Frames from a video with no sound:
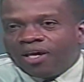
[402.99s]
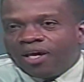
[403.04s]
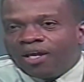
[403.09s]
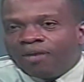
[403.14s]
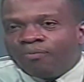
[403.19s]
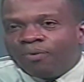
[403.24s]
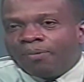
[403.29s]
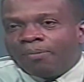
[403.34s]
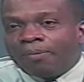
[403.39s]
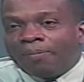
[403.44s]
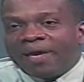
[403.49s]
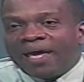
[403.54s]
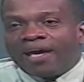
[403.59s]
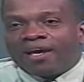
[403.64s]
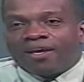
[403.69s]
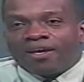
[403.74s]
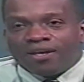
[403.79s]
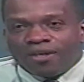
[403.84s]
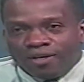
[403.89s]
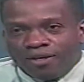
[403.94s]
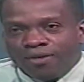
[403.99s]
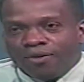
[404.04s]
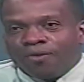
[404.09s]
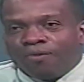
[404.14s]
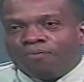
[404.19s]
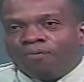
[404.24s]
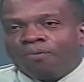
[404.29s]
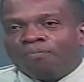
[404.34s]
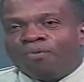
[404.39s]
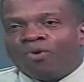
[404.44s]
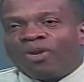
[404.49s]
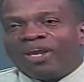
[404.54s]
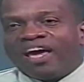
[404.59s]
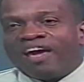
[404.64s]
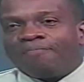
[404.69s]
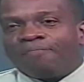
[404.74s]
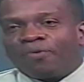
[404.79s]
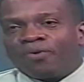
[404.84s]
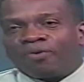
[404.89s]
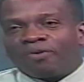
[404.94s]
and we'll be back with more
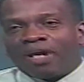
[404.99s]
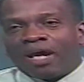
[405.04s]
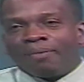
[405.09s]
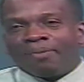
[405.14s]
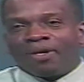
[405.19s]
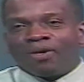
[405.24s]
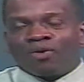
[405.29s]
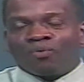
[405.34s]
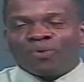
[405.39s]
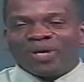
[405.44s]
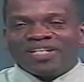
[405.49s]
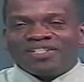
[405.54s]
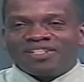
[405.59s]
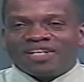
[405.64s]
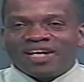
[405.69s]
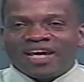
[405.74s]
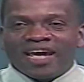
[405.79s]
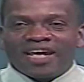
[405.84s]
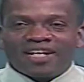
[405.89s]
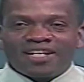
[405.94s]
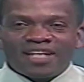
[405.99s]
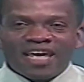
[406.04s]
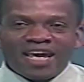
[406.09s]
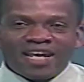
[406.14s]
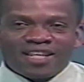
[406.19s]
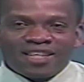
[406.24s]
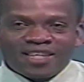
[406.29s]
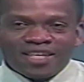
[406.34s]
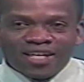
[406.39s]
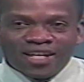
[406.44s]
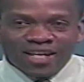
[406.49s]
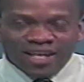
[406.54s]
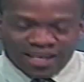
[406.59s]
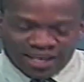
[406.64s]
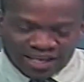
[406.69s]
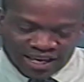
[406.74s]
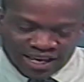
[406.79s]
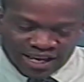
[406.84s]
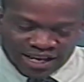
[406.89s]
live programming on Wednesday night at 8:30.